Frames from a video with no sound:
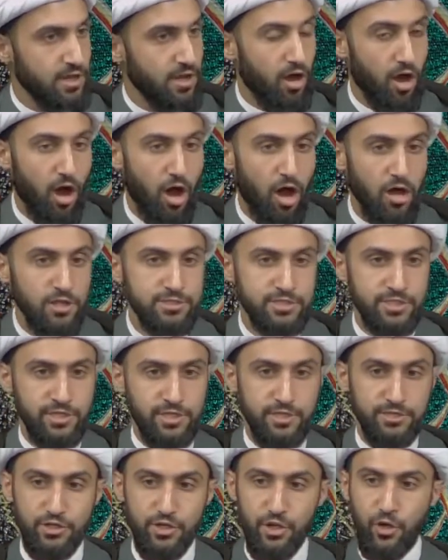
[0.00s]

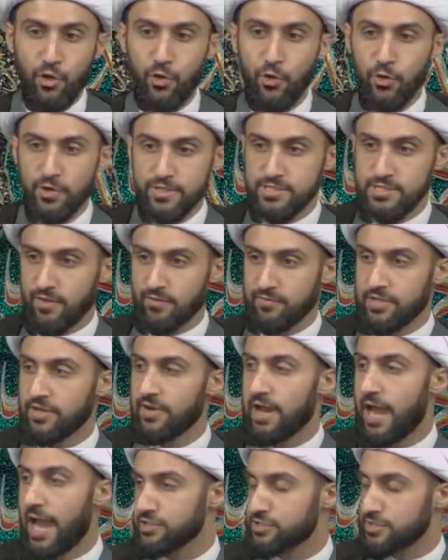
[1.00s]
altered the course of their
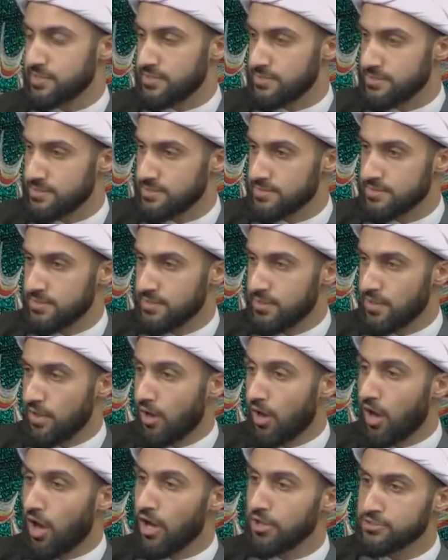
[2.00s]
actions,
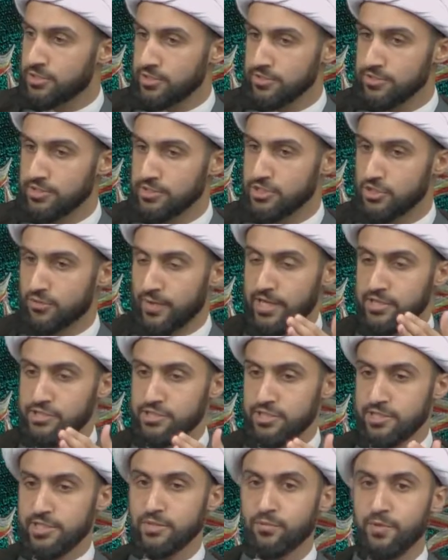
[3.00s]
altered the
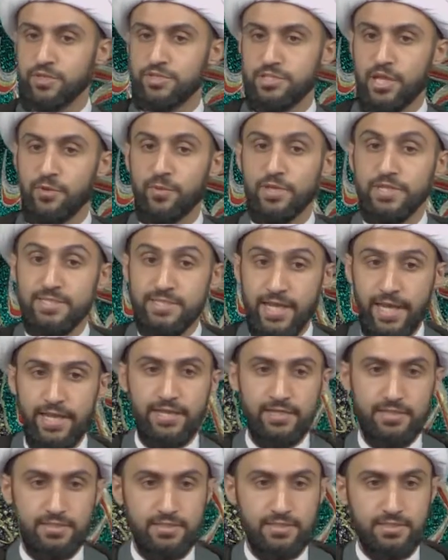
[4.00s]
direction in which they would
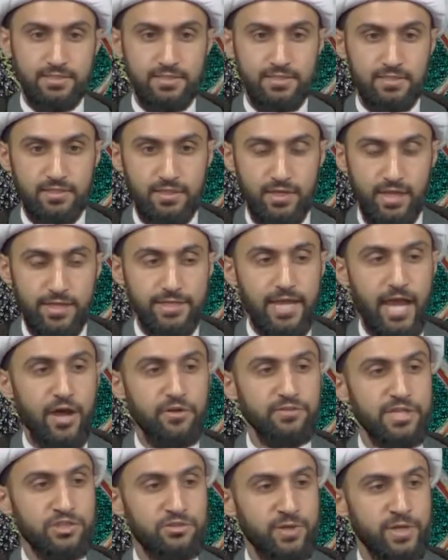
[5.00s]
take, and how
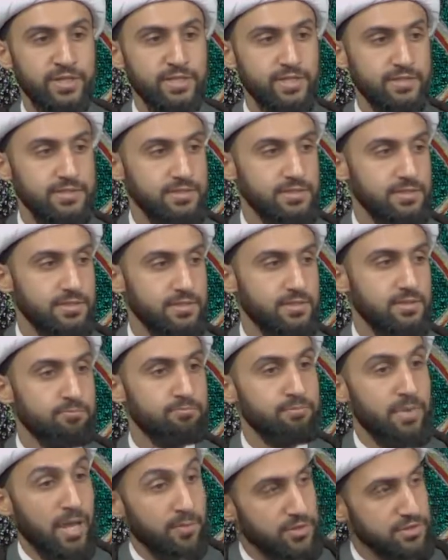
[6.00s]
they treated
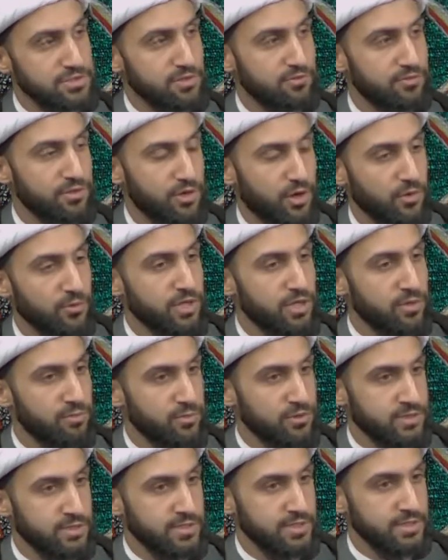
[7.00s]
members of their own
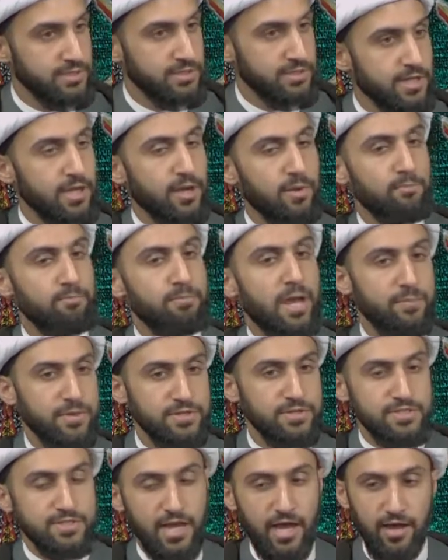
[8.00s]
community,
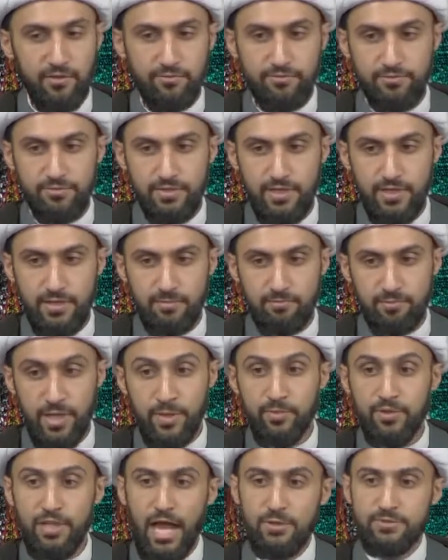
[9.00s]
members of
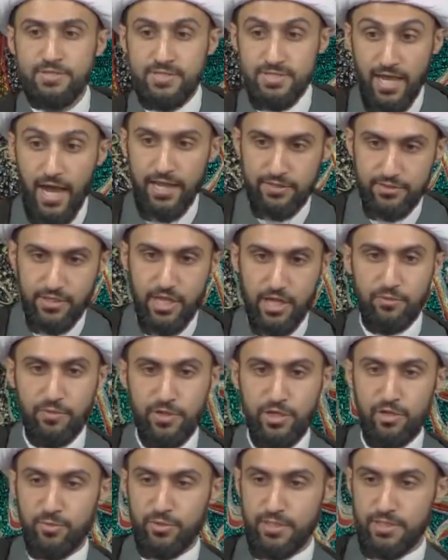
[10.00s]
people outside their
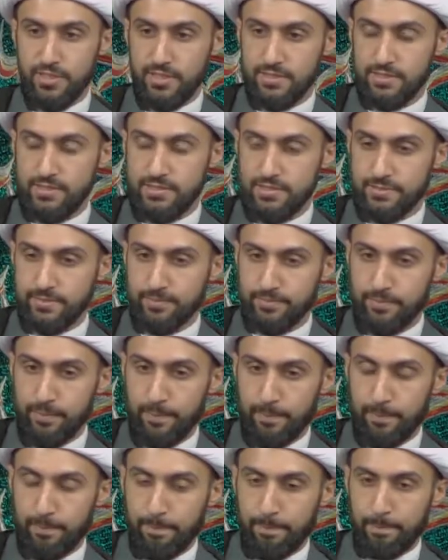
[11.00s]
communities.
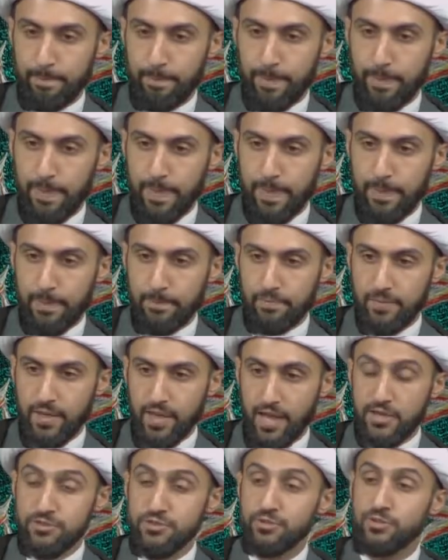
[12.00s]

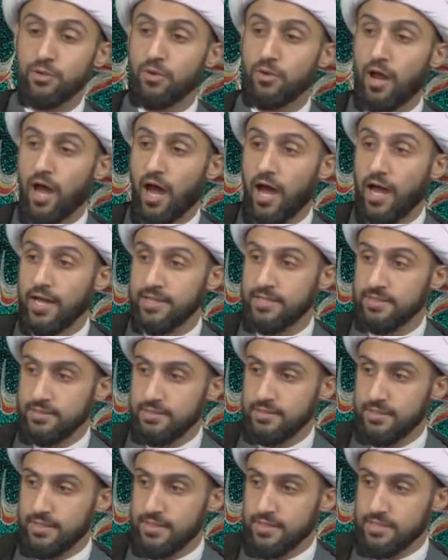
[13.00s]
And so the
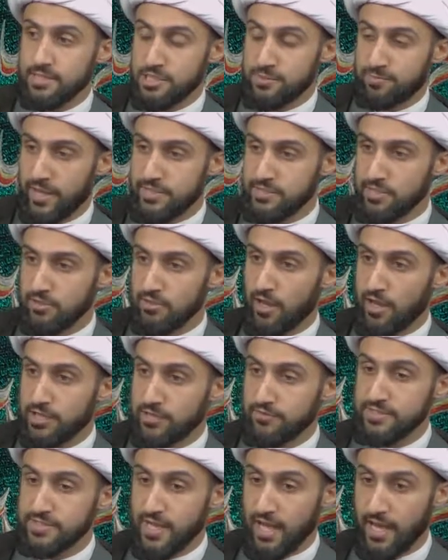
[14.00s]
Quran spends a lot
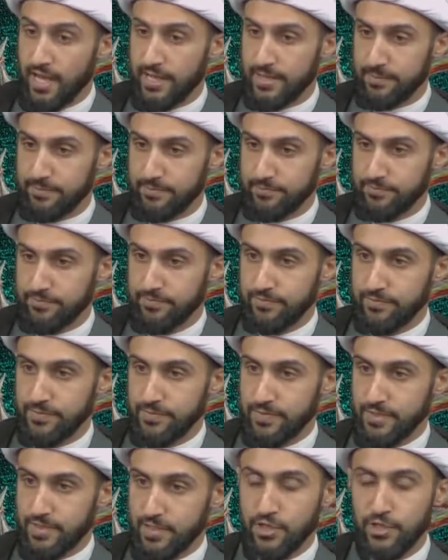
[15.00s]
of time
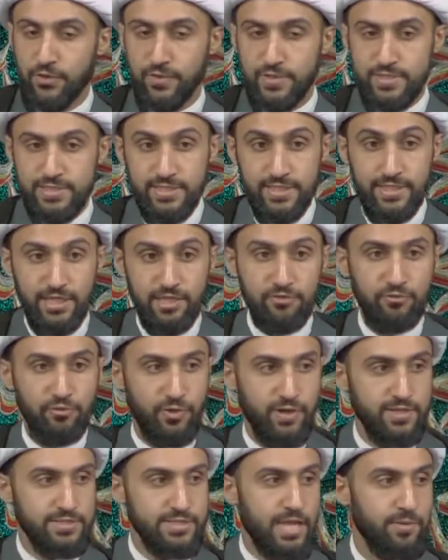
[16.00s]
critiquing,
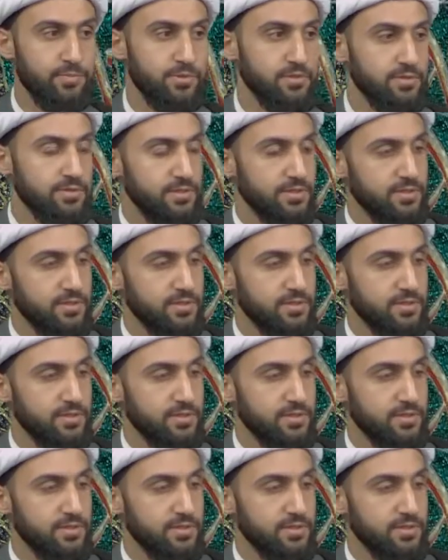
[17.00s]
for example,